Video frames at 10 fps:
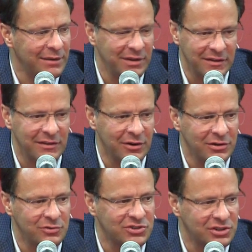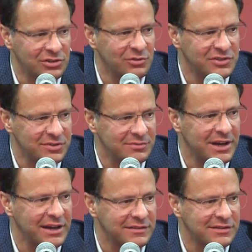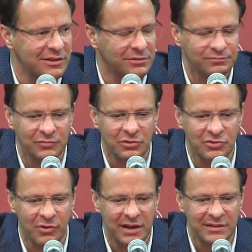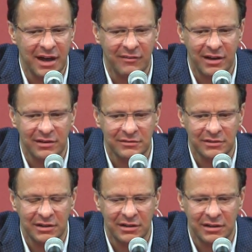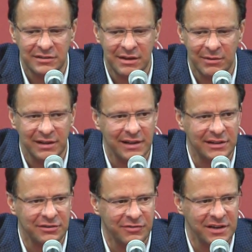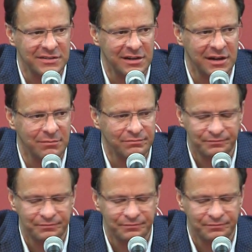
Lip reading: I mean, they're used to doing some things, so it was great to have a team like that to face tonight.